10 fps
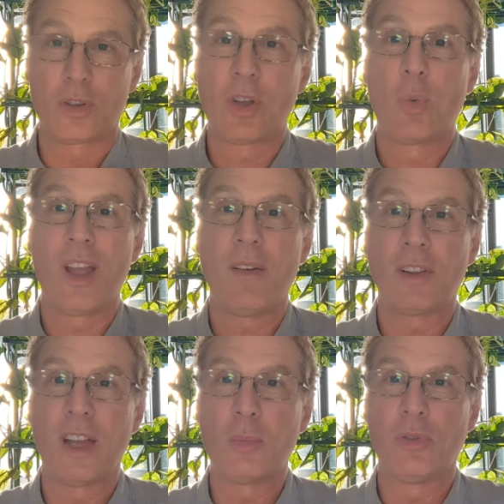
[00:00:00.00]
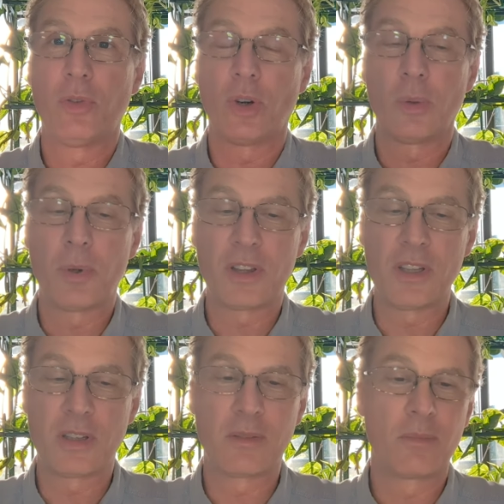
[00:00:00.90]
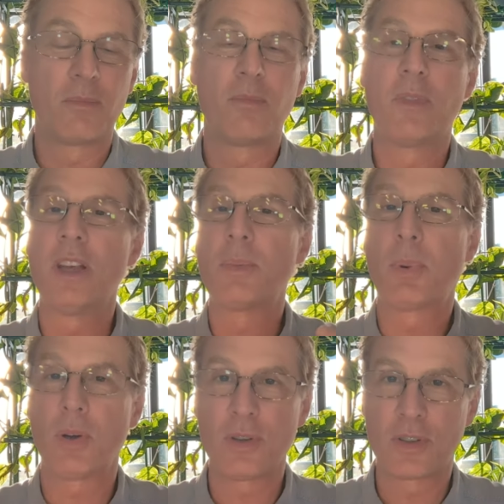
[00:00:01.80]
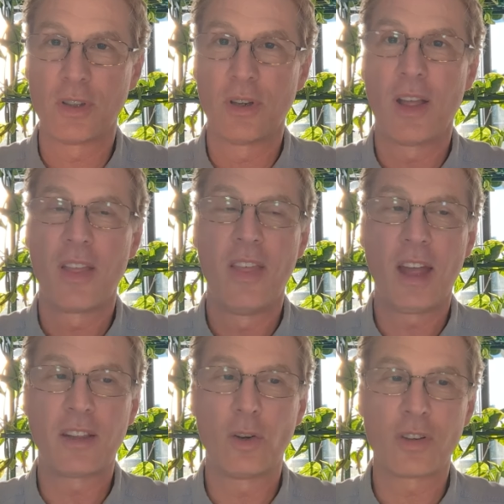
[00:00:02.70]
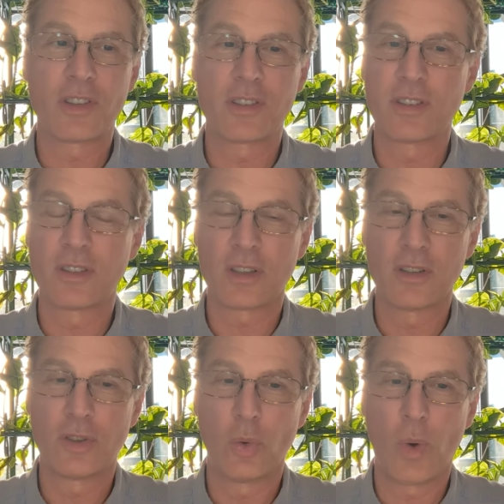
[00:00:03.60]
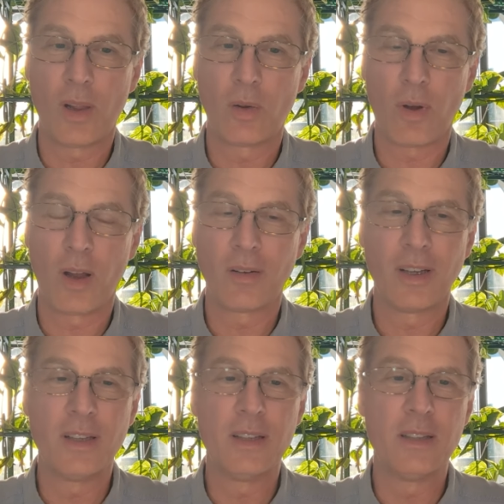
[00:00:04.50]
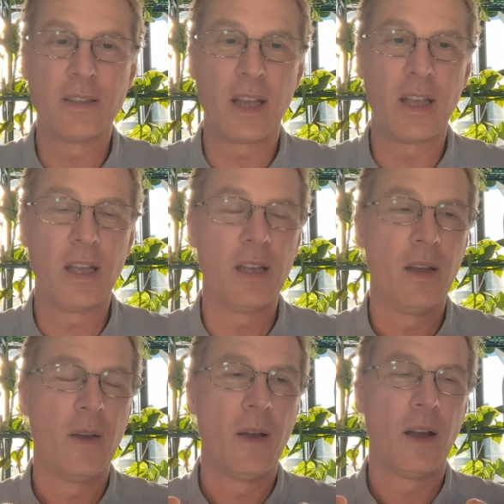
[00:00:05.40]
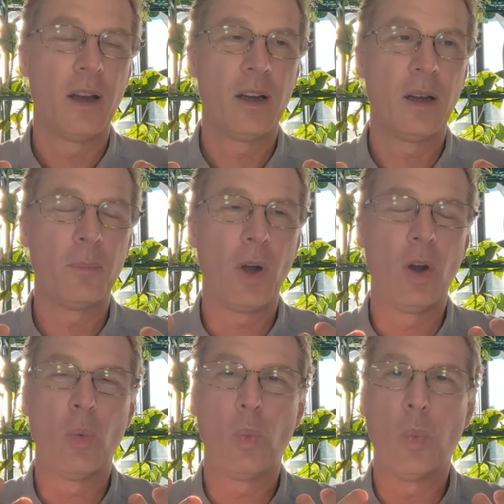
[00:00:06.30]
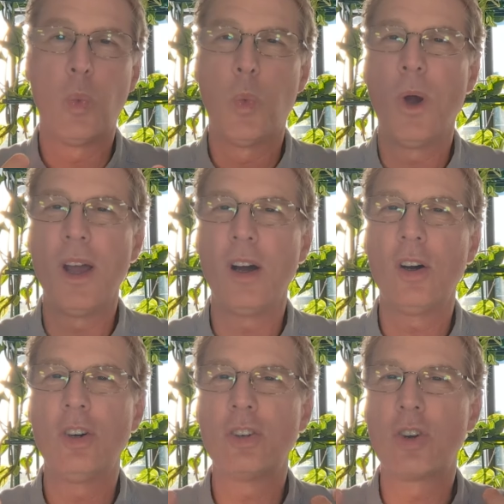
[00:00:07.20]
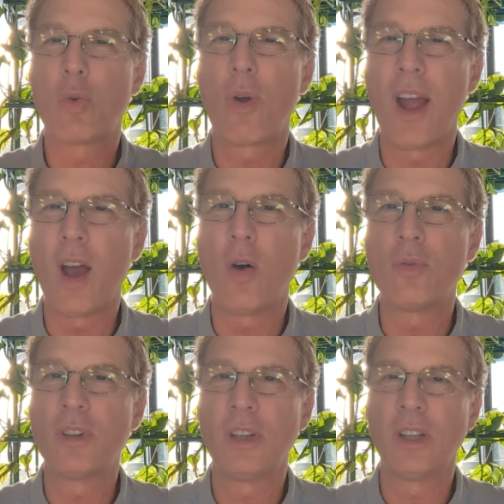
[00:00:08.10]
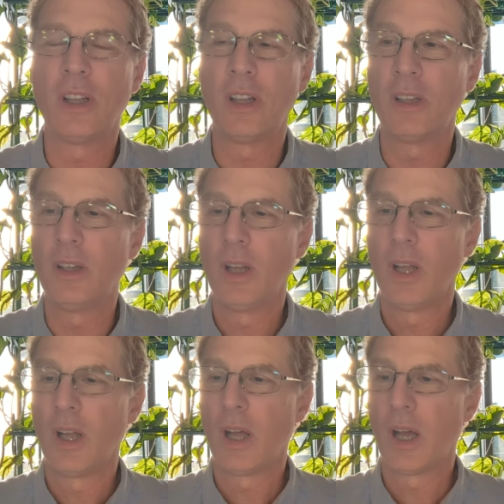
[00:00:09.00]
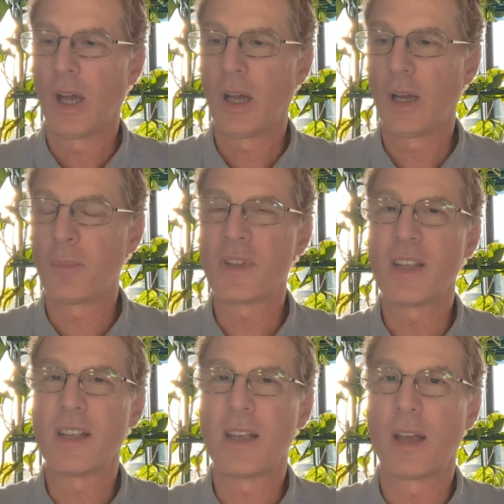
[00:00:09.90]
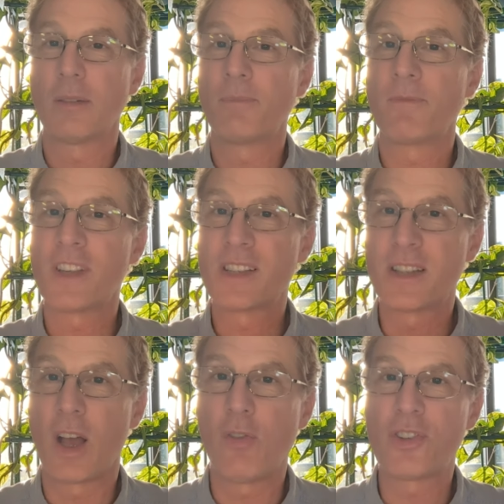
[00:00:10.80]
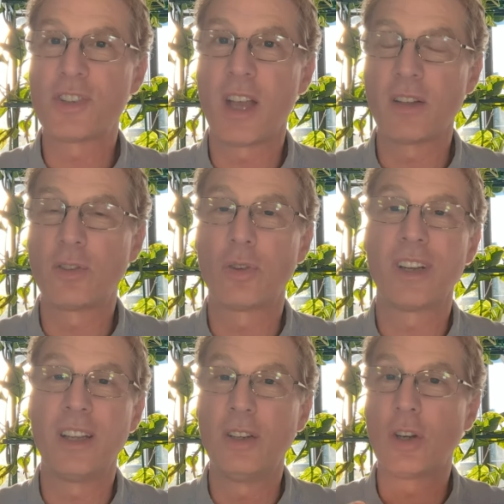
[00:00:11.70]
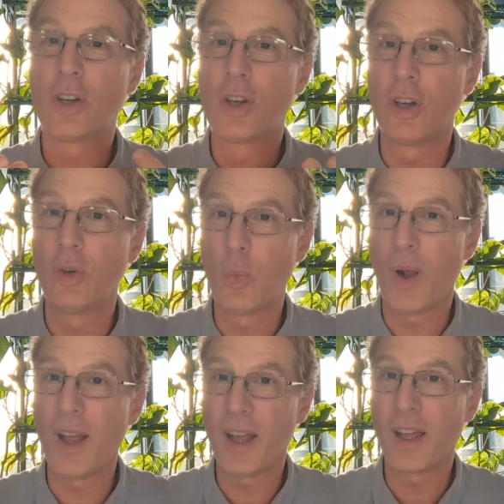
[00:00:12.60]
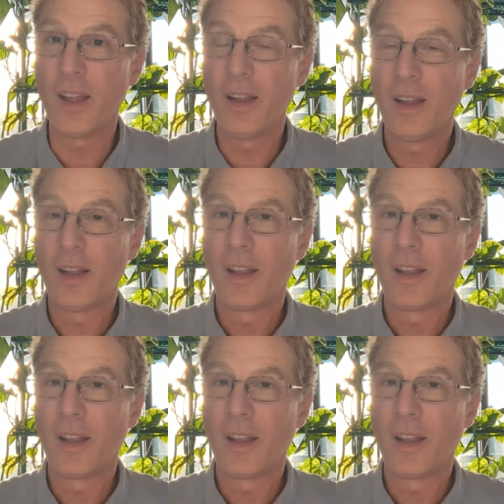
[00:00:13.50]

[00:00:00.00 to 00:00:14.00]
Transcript: So we have a label for it. But this this person that the narcissist doesn't do well around is a um, a well grounded um, self centered in a good way